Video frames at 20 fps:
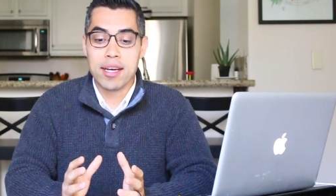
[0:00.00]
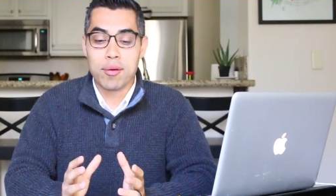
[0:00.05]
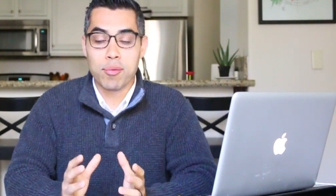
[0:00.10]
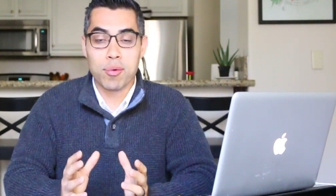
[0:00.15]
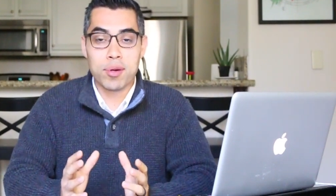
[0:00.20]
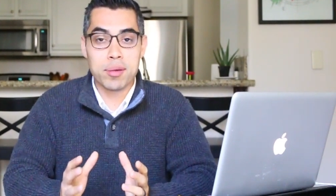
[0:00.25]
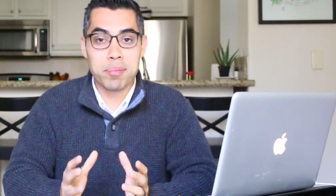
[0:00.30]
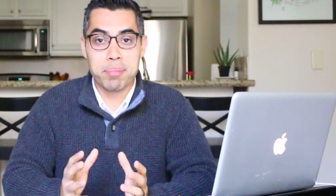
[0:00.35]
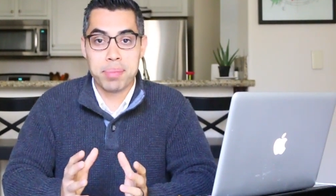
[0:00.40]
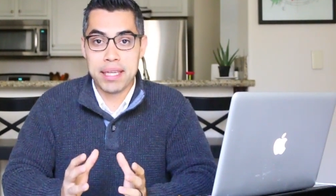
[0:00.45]

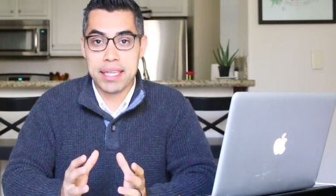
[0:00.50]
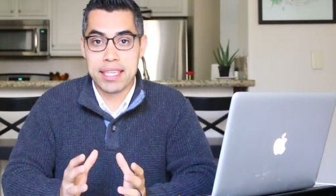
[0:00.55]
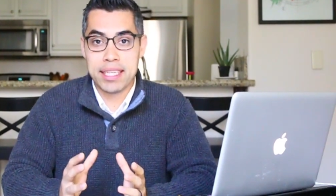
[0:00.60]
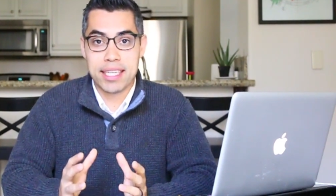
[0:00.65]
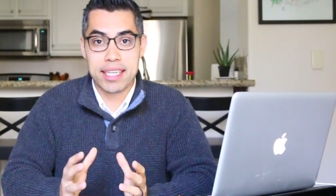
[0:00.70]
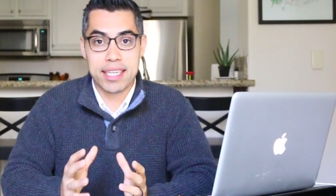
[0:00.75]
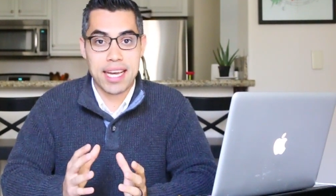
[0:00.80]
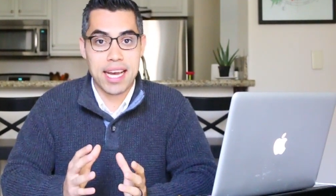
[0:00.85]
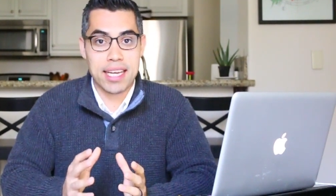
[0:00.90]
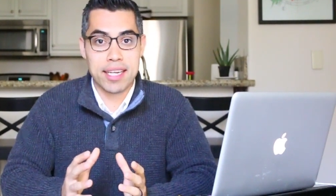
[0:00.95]
one
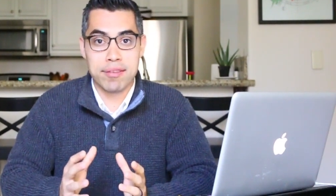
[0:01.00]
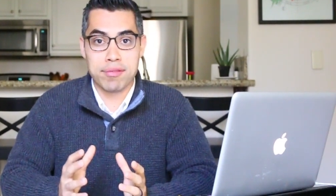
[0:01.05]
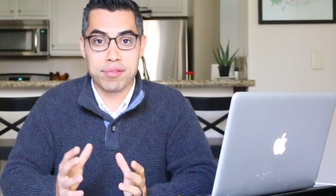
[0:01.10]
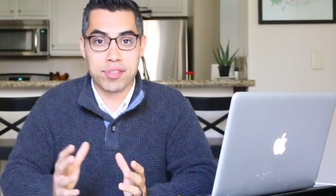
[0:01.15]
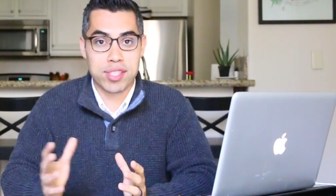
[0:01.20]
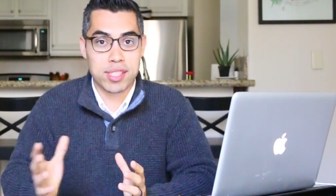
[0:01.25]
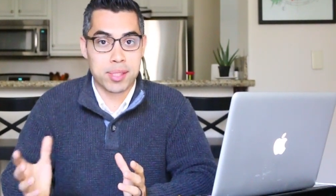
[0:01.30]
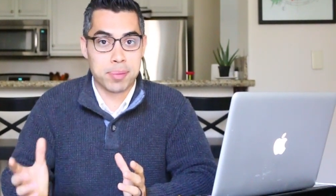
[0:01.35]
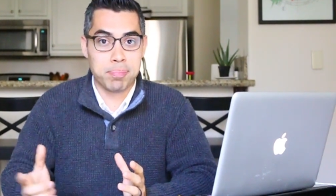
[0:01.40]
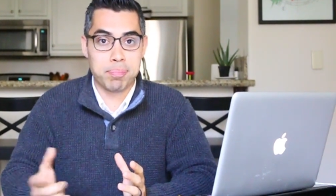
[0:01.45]
big kind of
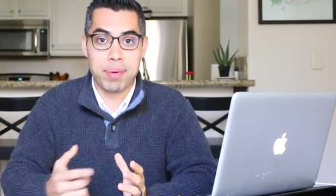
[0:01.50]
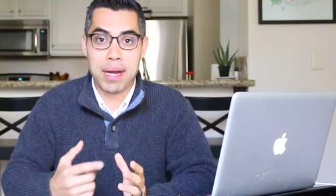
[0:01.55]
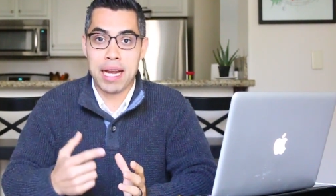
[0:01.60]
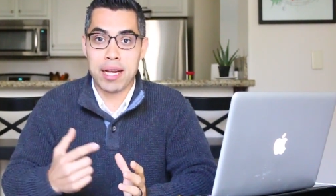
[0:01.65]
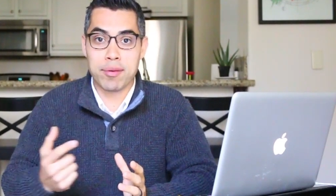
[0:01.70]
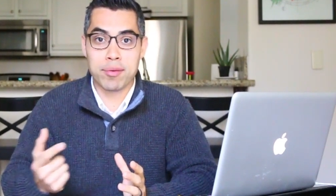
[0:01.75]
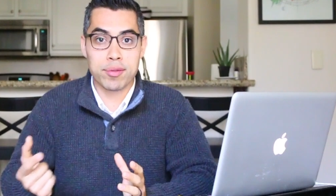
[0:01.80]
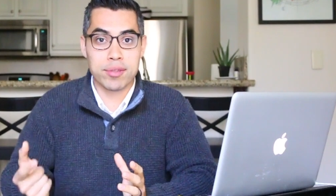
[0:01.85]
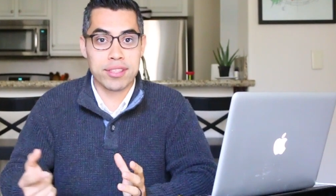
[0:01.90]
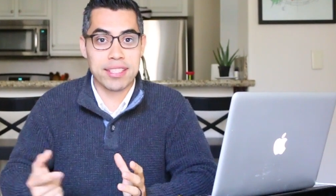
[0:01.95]

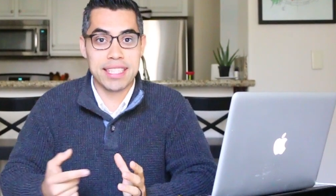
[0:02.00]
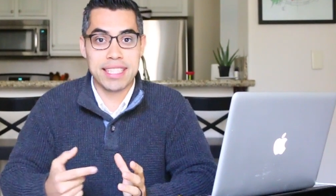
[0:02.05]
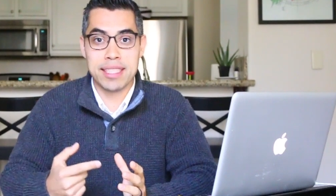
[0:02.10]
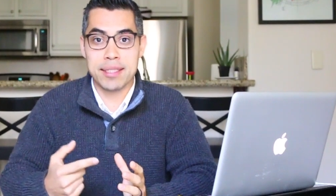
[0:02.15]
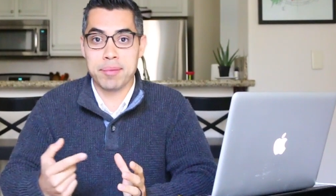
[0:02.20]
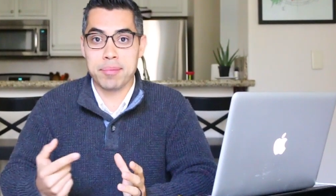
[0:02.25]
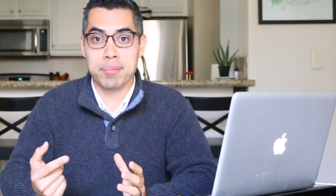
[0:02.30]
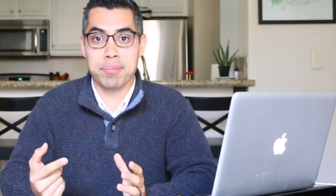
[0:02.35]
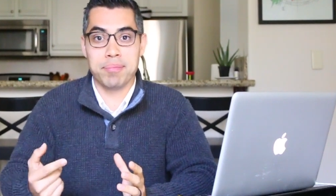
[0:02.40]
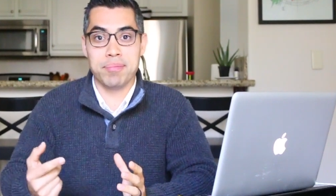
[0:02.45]

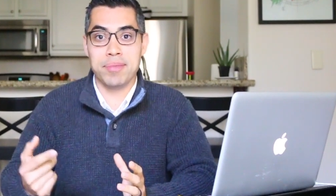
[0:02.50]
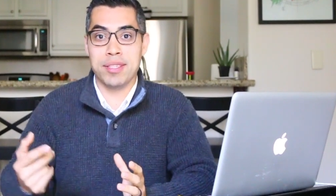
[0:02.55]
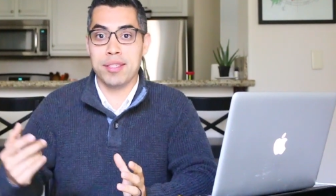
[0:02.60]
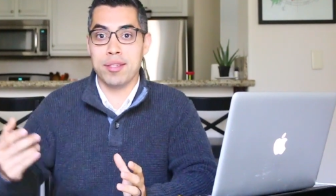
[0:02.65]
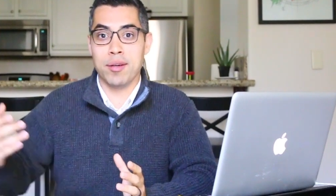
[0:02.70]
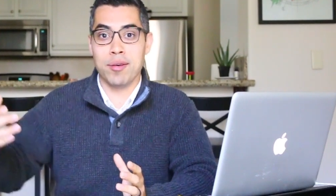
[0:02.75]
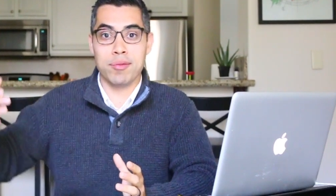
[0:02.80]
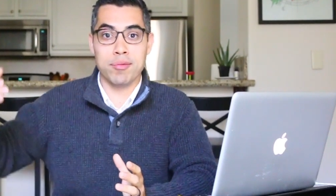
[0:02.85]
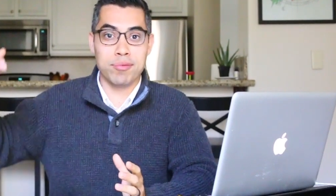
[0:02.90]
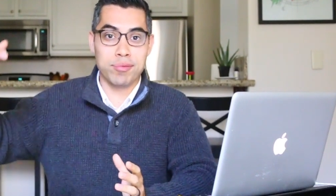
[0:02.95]
spiraling, you
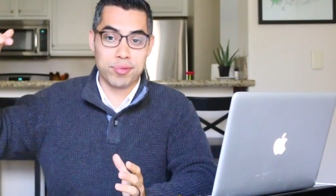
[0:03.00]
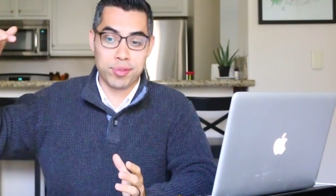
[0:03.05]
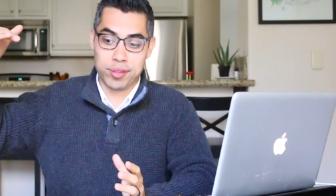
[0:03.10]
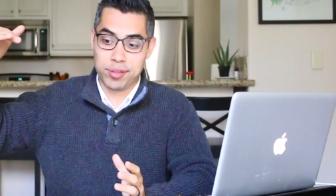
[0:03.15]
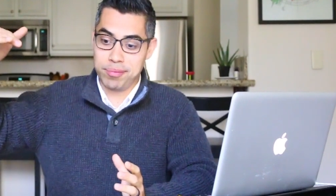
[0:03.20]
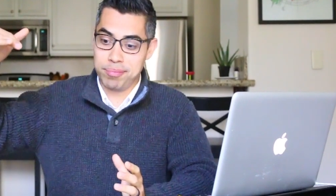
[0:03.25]
know,